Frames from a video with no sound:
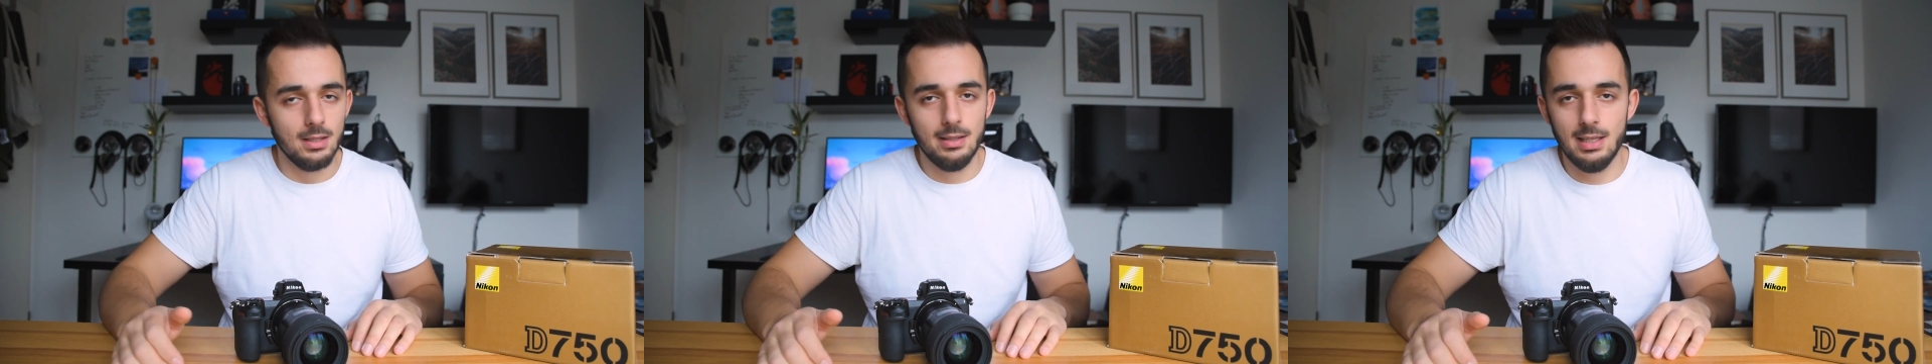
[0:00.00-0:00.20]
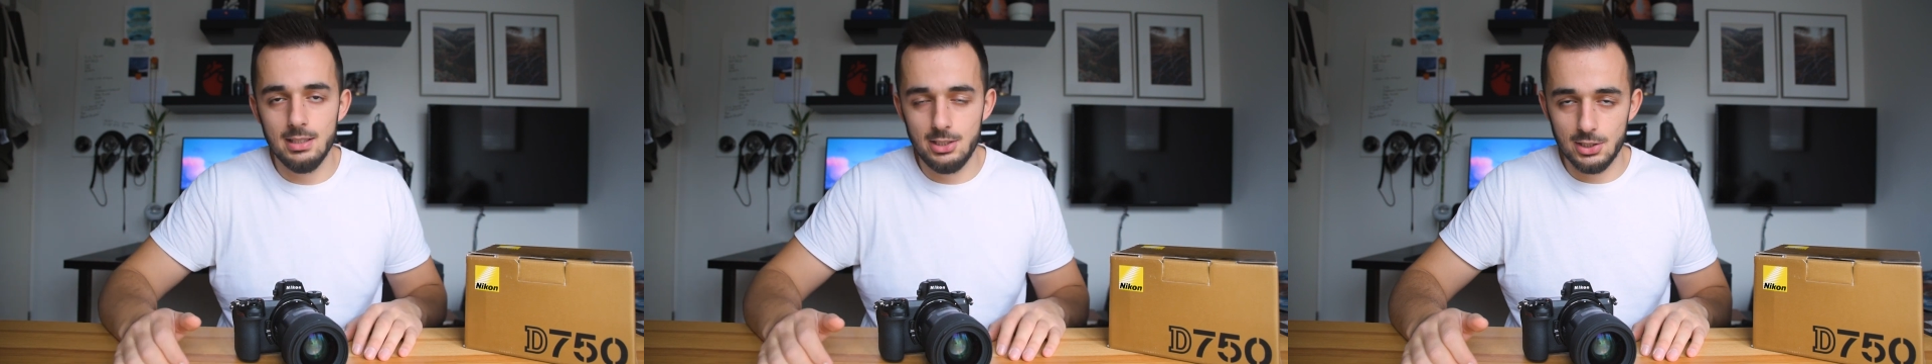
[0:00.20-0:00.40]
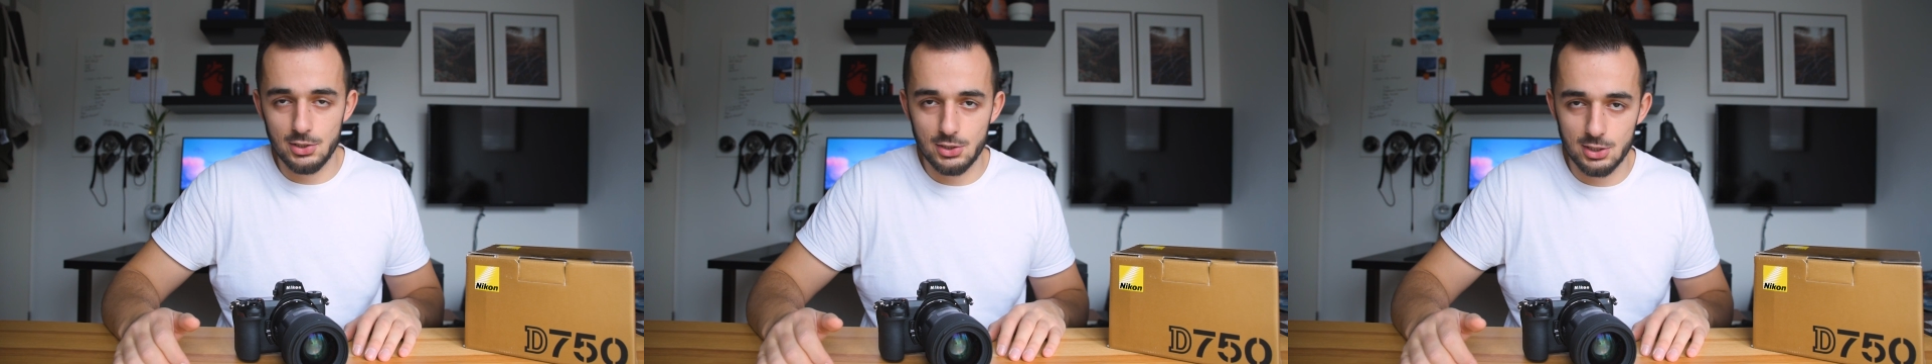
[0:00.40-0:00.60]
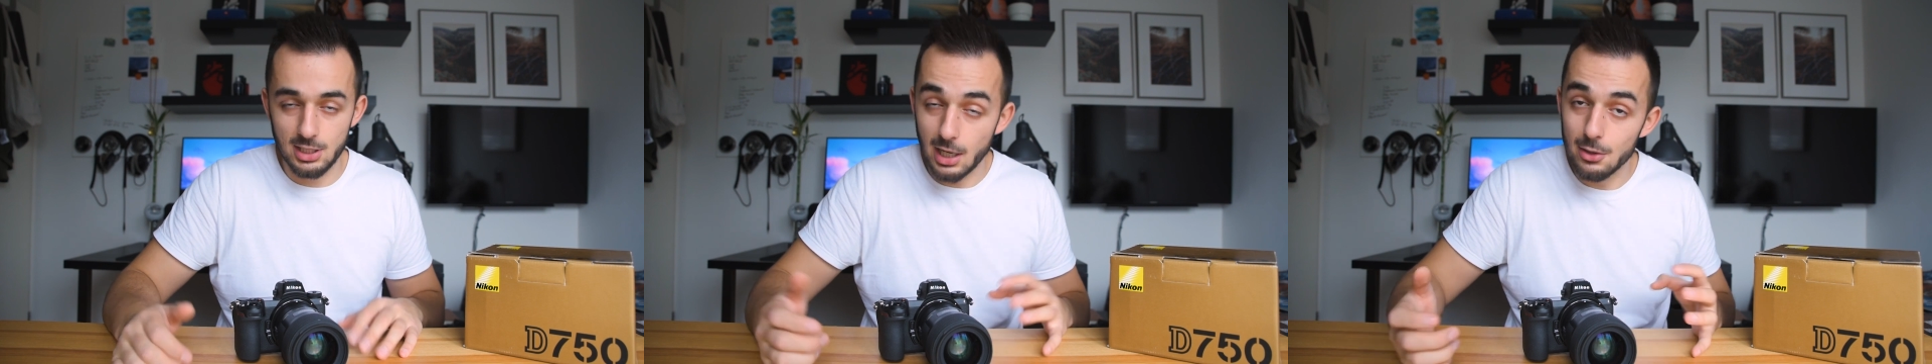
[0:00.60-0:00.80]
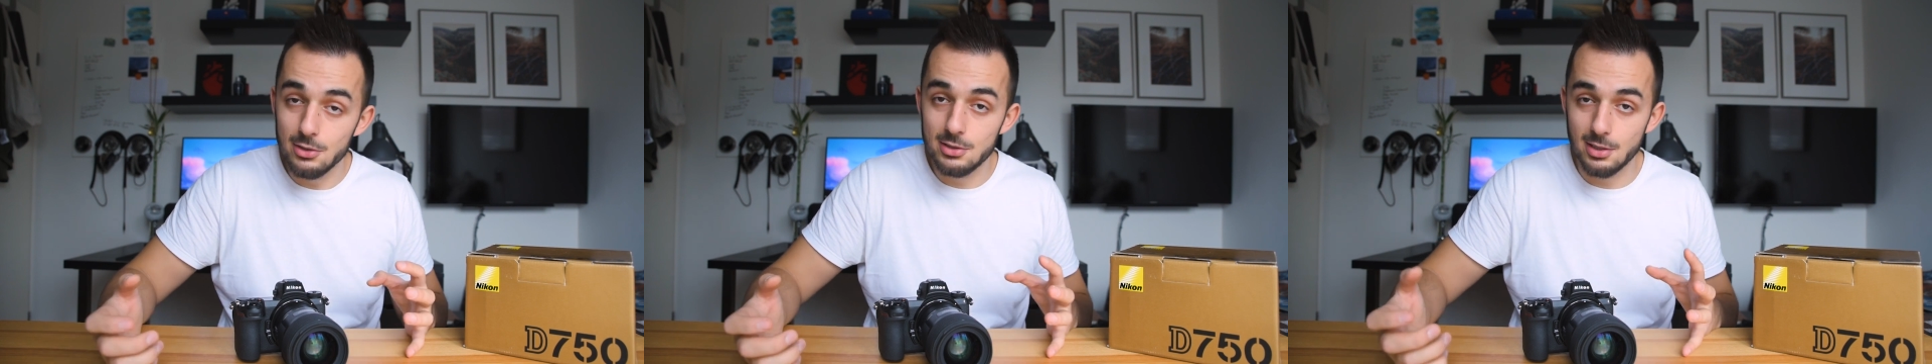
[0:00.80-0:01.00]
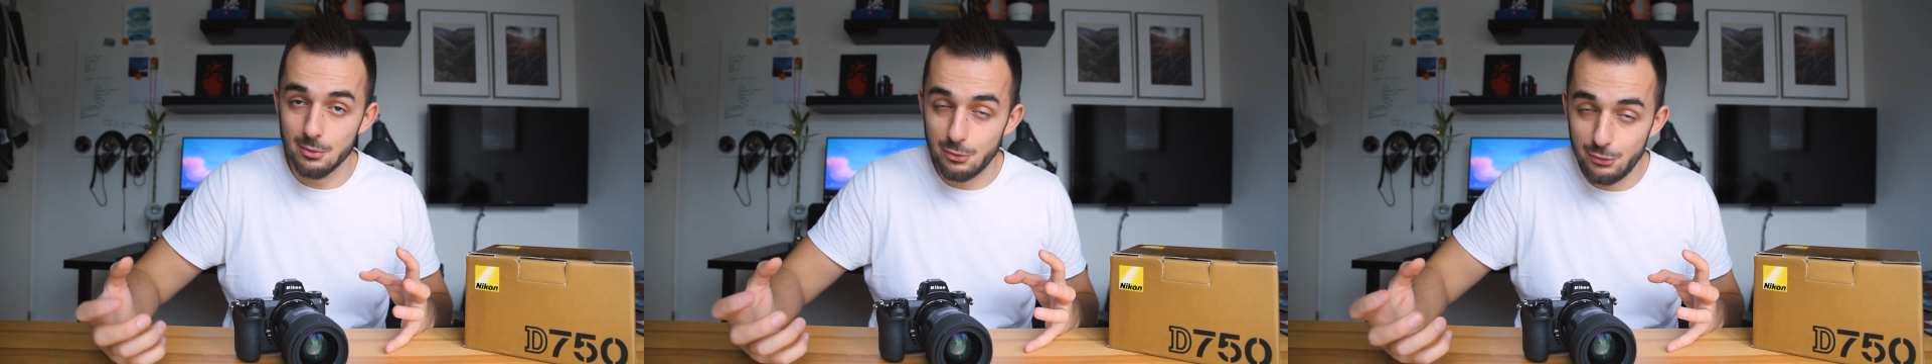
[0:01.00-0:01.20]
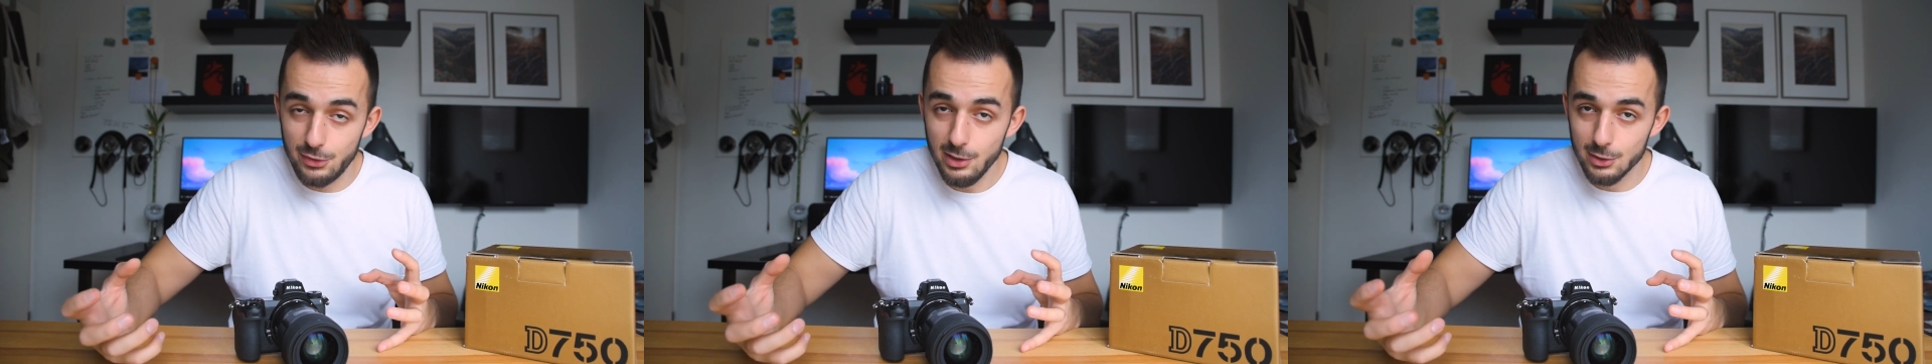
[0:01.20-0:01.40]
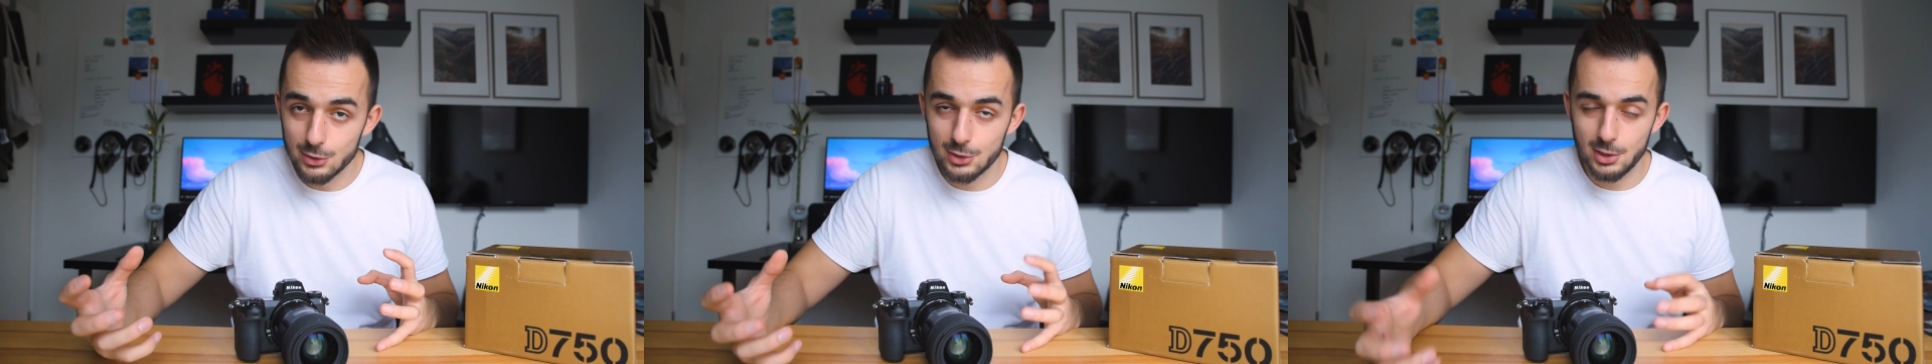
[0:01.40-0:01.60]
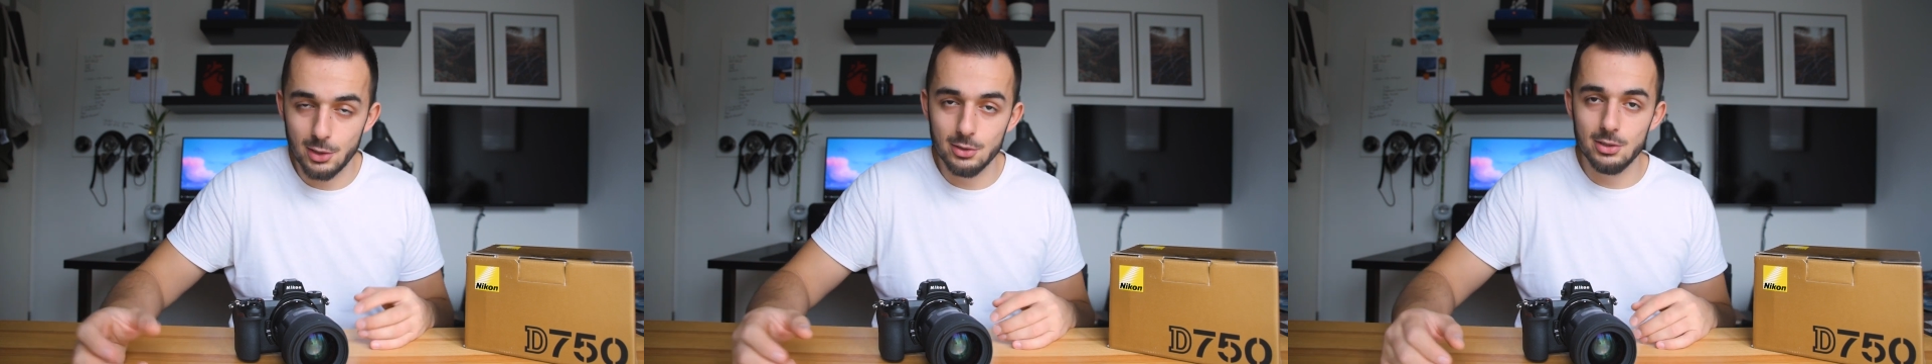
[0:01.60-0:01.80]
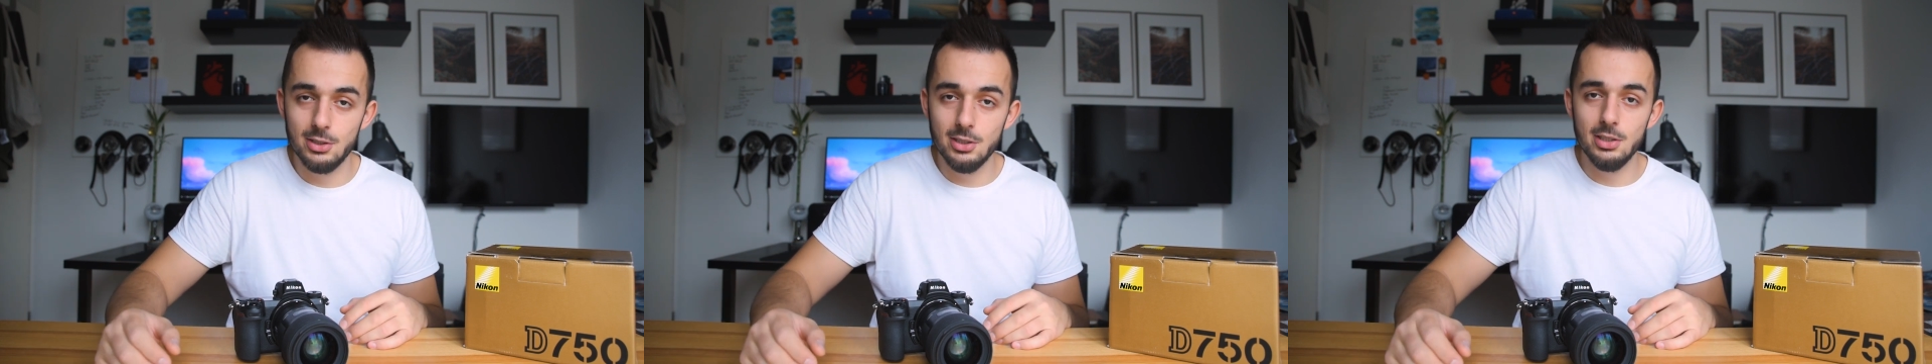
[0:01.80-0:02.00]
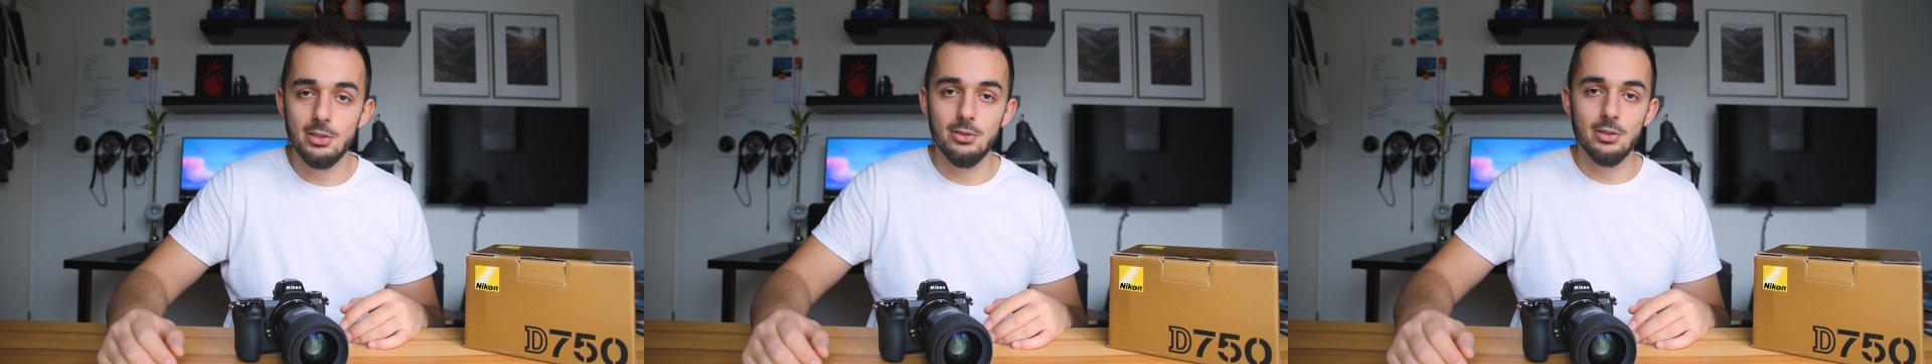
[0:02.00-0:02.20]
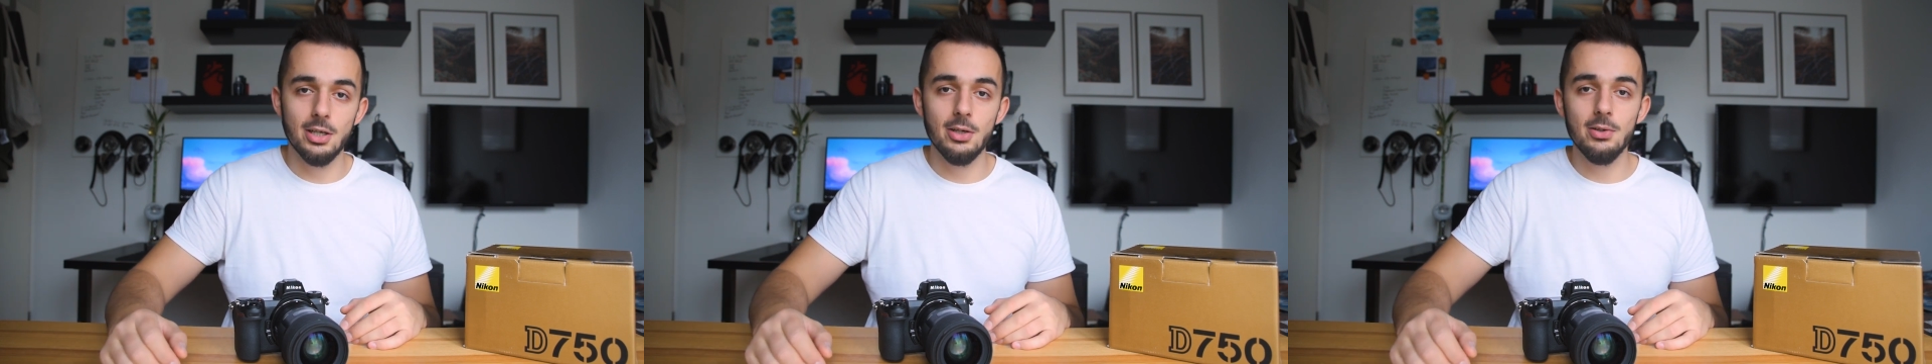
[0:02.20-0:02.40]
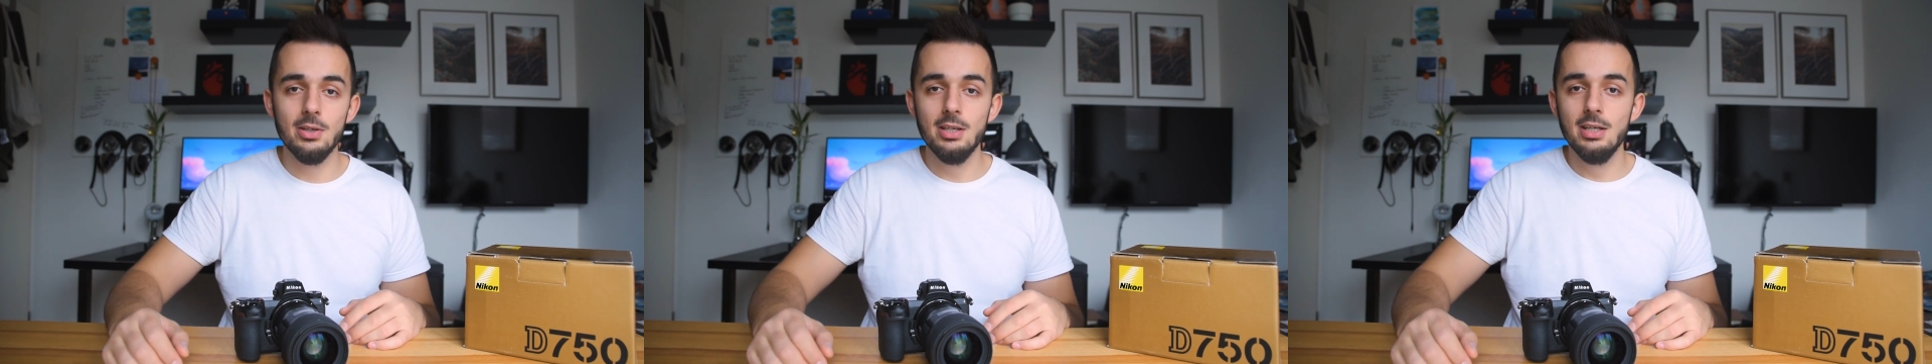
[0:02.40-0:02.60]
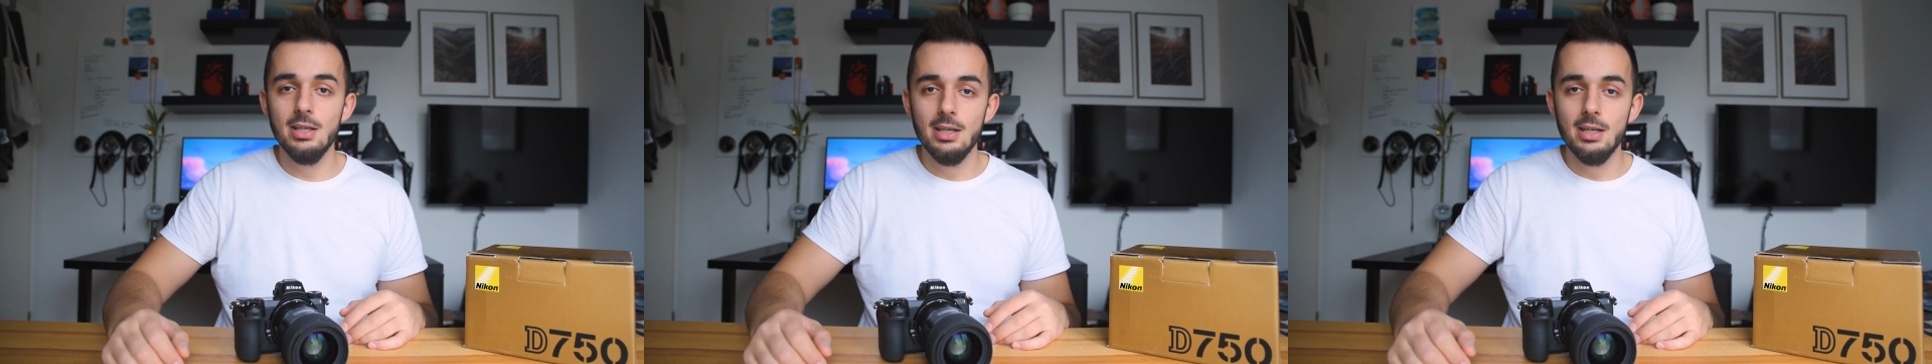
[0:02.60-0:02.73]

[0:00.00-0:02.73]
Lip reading: That just sounds and feels so good, you know.